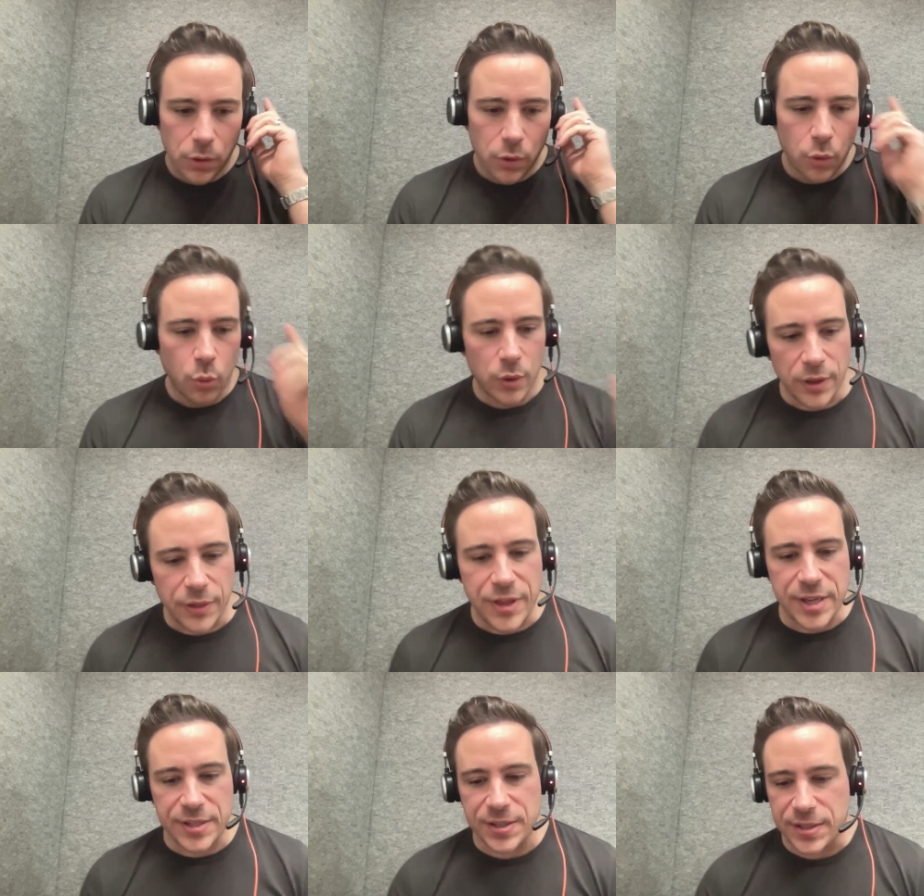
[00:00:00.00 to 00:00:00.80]
will
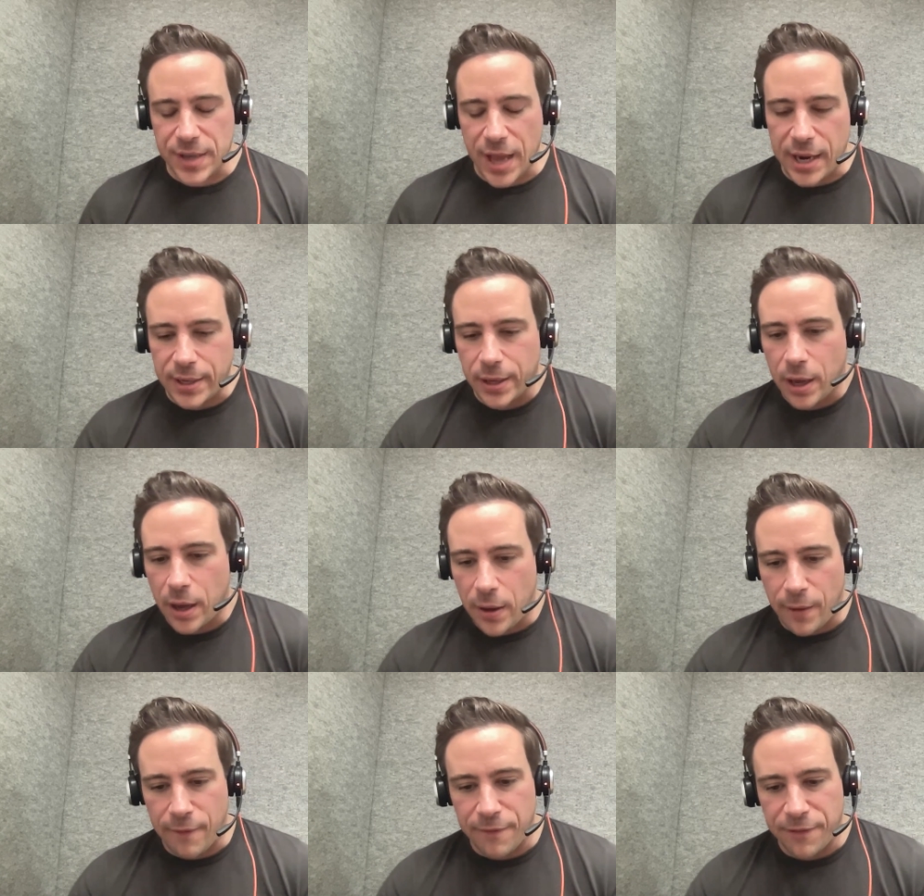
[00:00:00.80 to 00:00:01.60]
this set
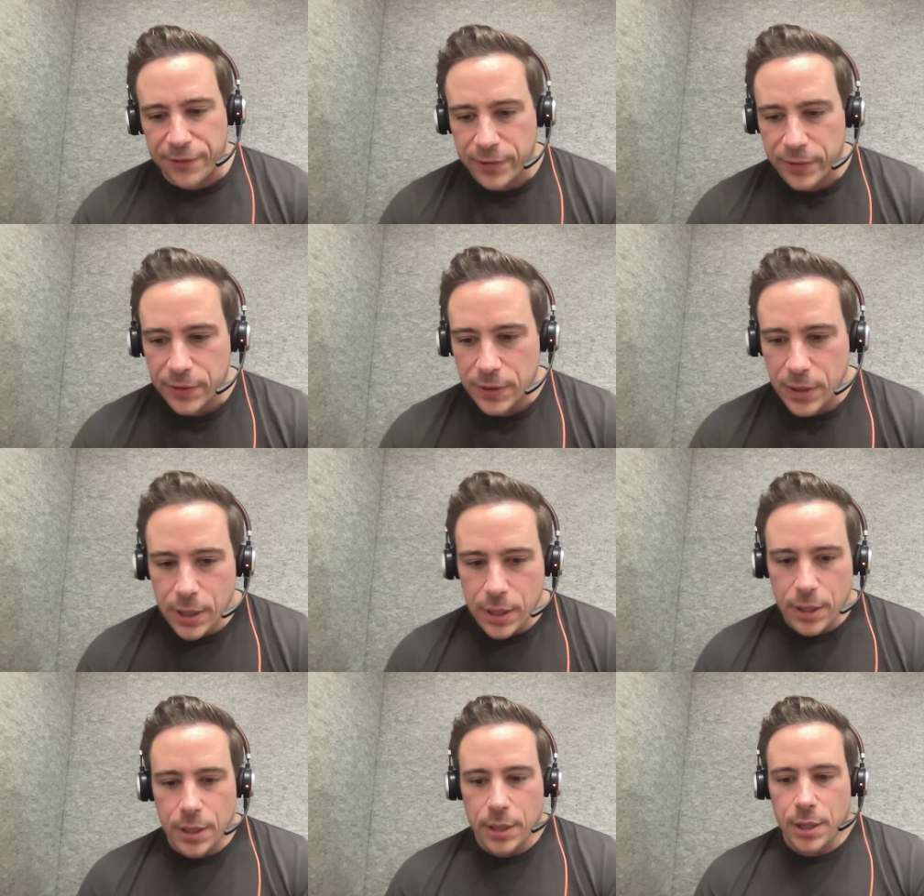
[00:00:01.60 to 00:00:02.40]
of
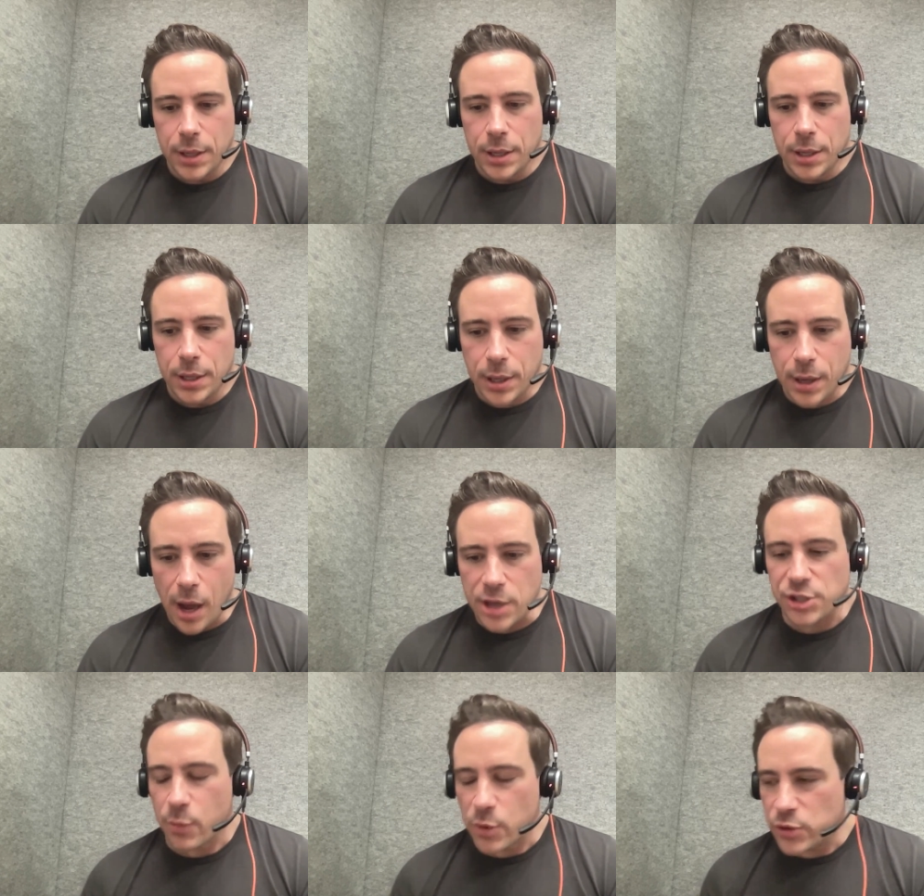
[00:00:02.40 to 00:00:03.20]

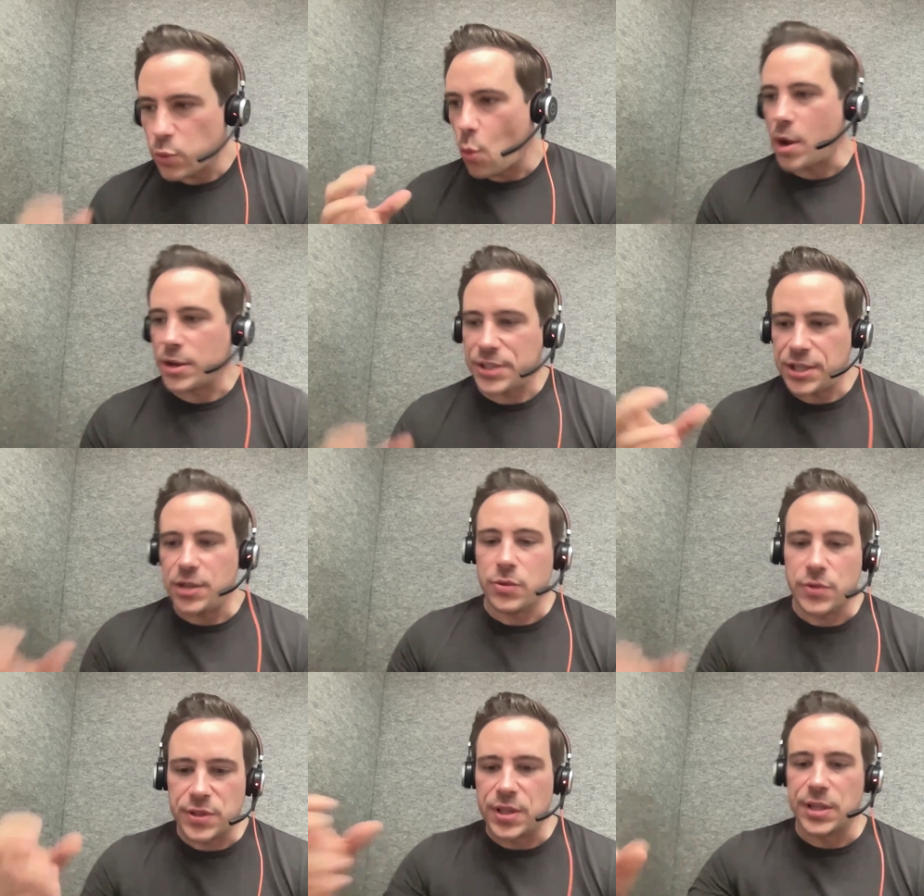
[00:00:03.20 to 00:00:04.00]
customers want to
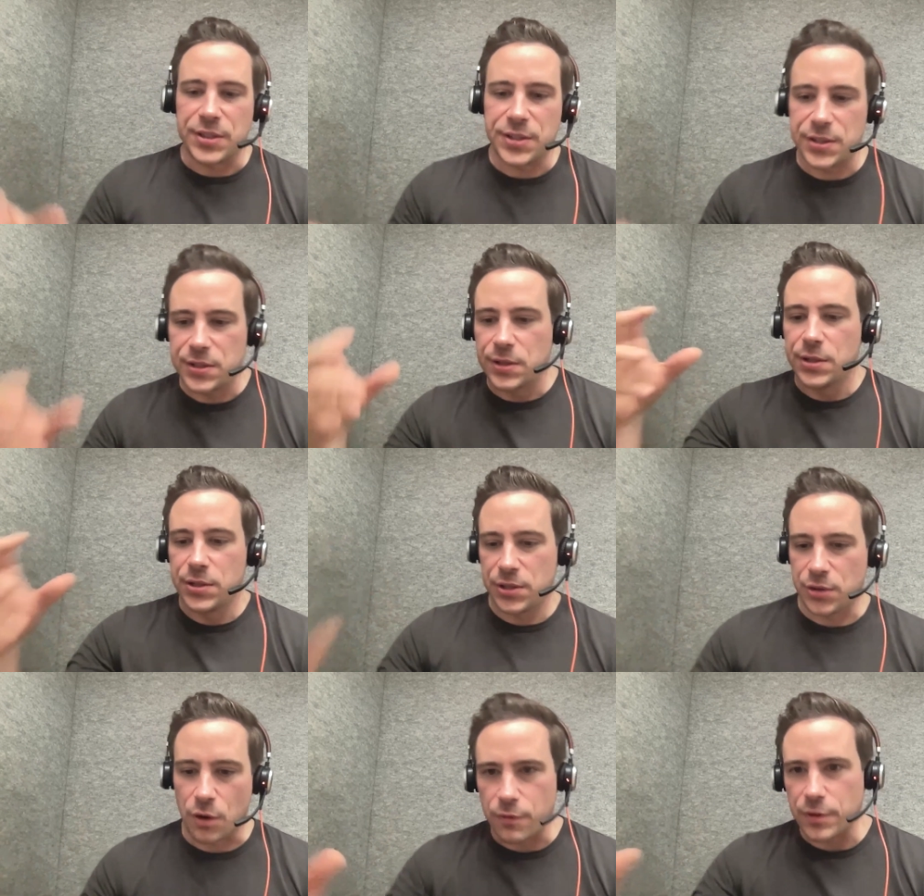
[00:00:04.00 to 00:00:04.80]
use this
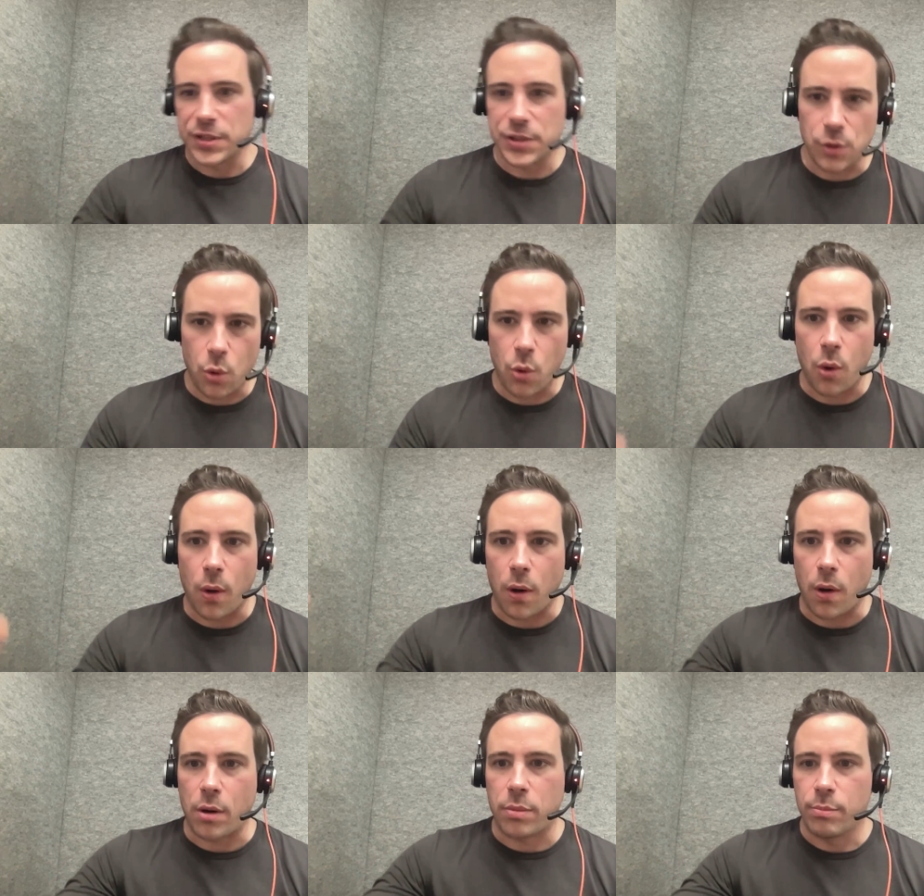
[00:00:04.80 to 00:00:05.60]
service
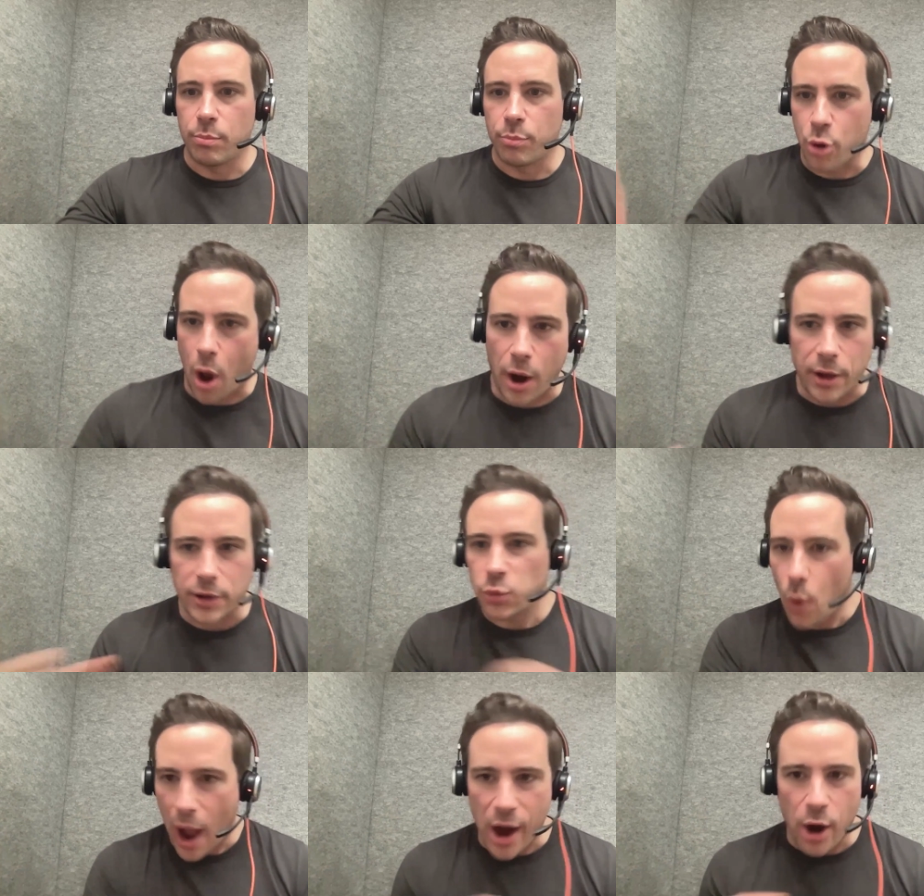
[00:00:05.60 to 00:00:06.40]
or
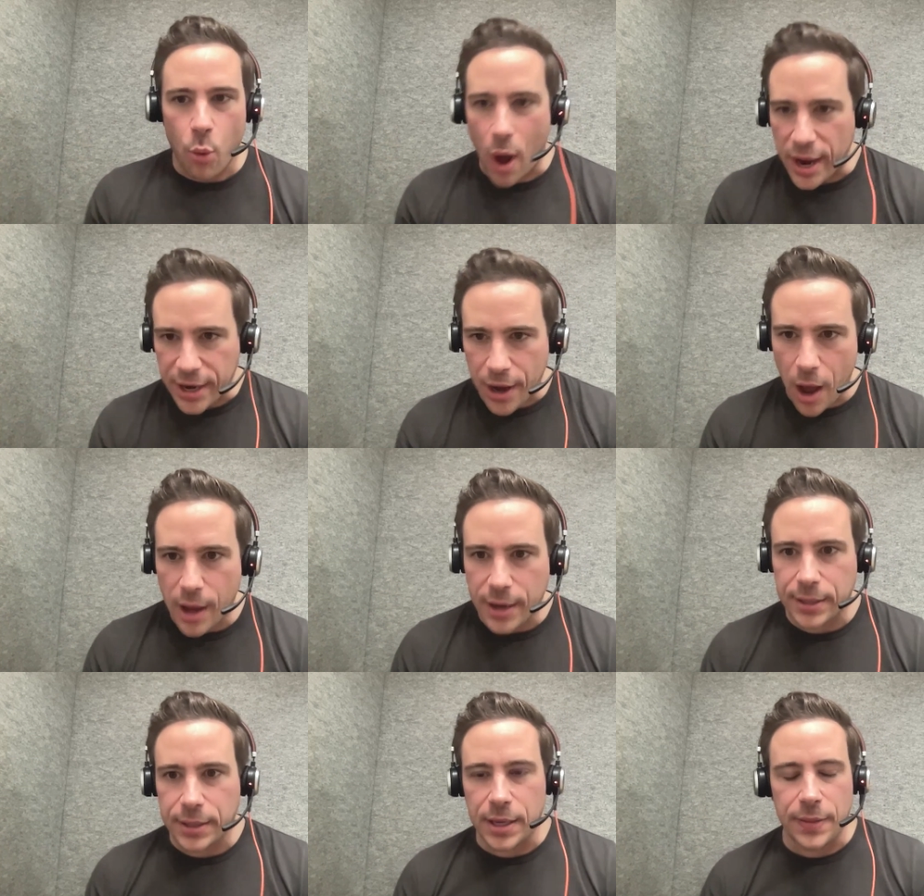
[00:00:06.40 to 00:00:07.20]
product? Why or why not?
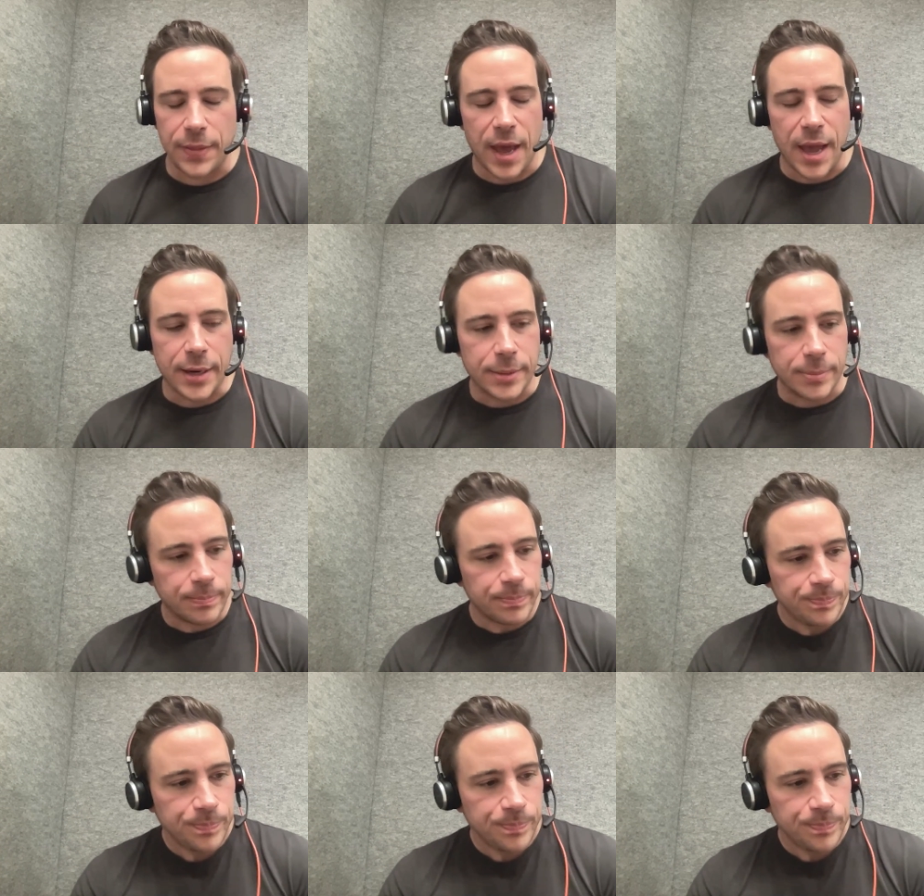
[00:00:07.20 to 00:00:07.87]
And then